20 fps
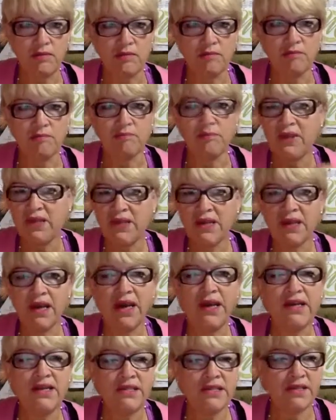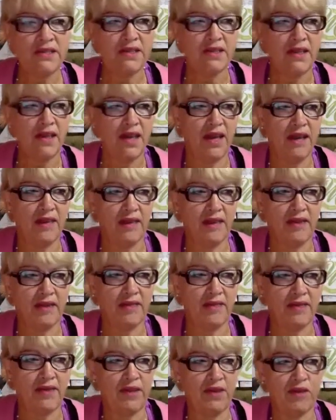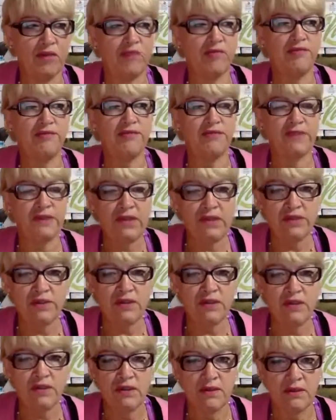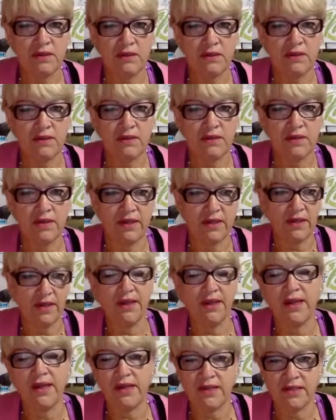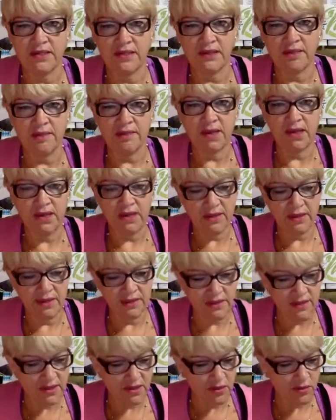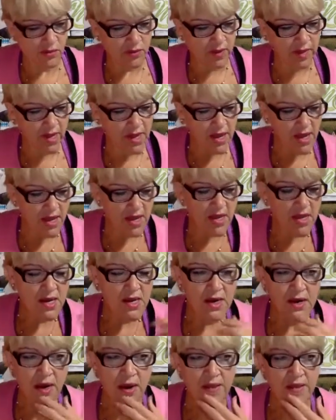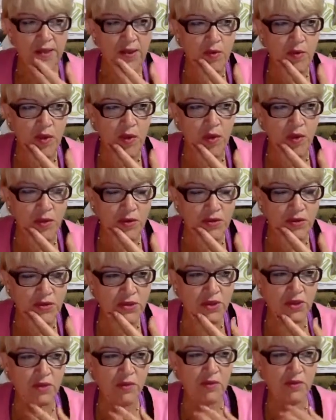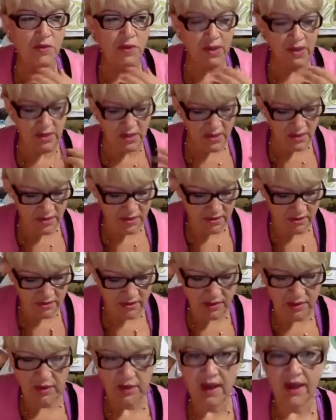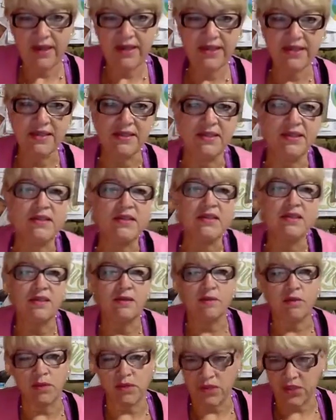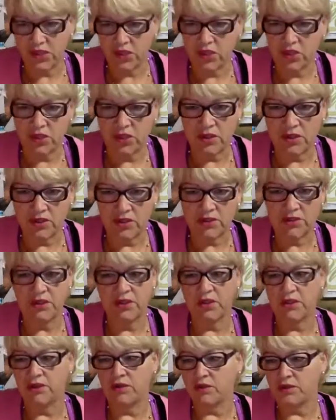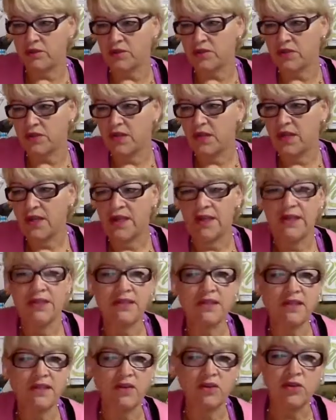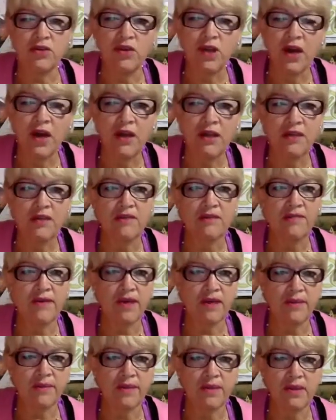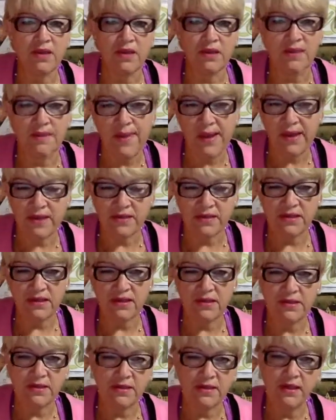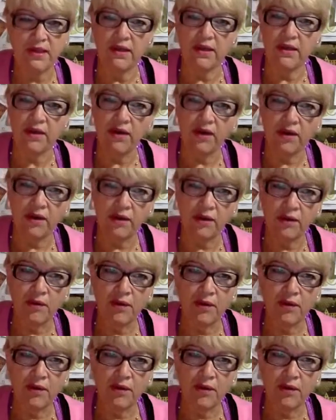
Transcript: be nice, and that if they don't feel like they like somebody, that's okay. I think we're also in this niceness that we're teaching our young girls is that they're not developing the capacity to say no.